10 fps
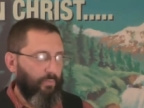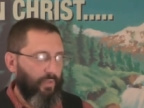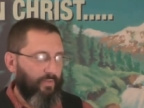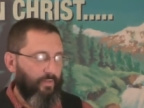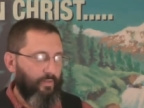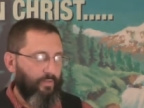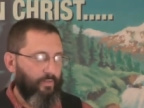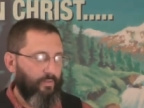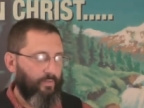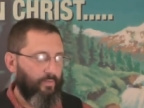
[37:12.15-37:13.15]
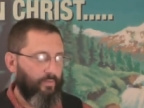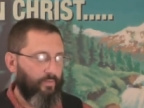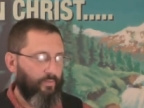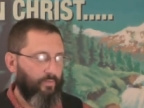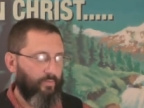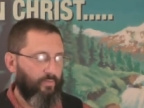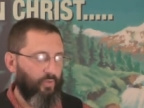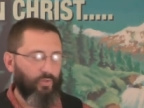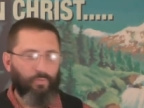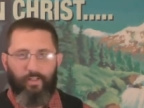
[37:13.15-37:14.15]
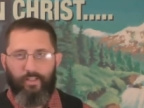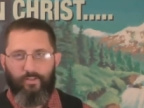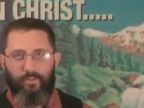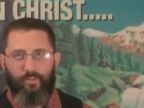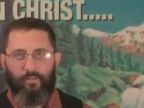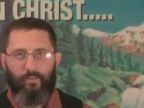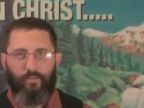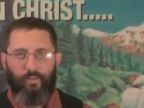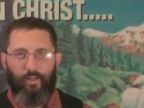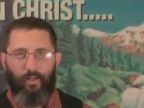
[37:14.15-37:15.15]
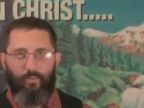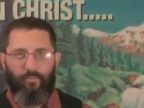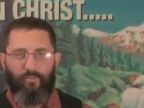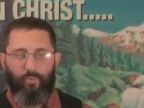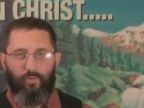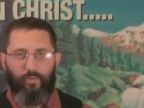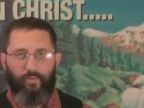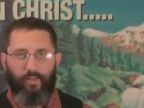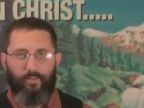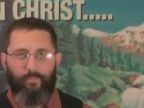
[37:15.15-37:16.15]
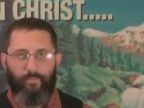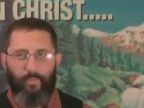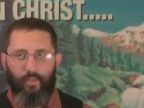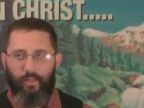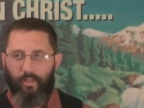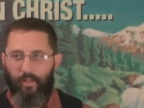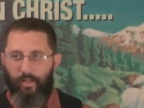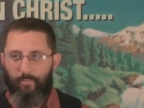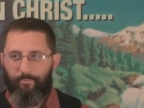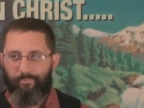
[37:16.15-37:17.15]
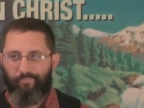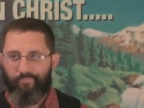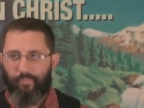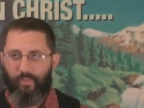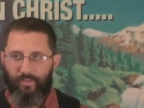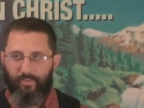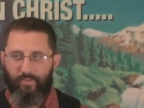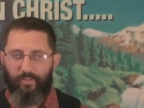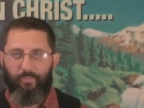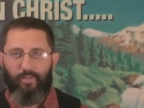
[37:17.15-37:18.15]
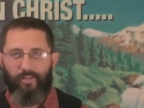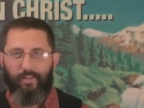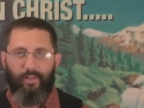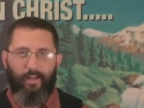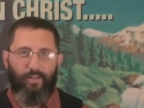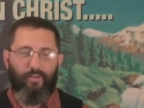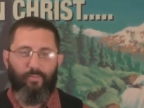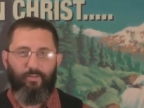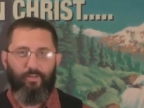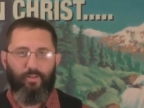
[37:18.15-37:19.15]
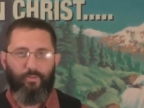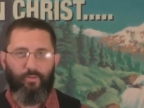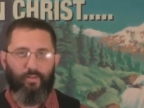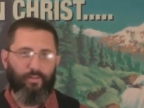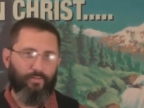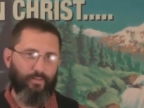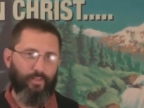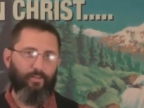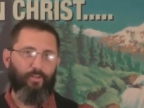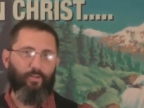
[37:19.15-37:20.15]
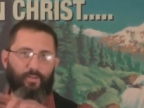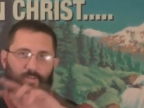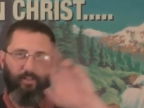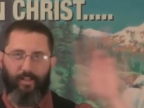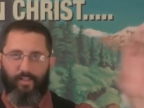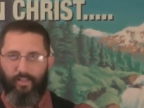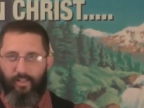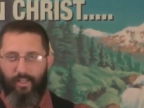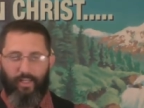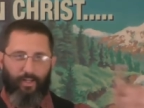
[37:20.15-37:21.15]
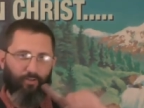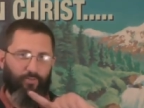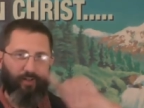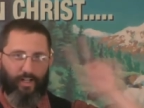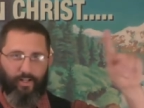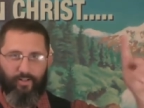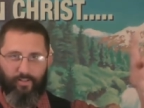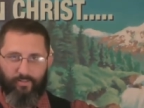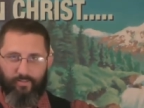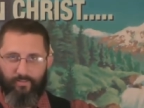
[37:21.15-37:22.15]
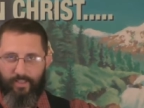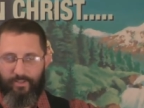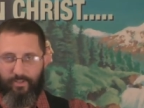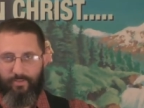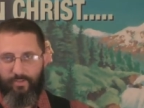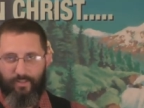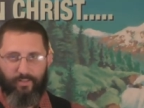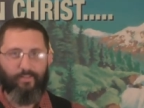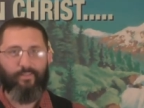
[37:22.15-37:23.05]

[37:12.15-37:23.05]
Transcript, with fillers: But uh, future plans um, for the thing. Um, not sure yet, but I, I thought it'd be really cool to, to letter it on the side, Hellfire Rescue Truck,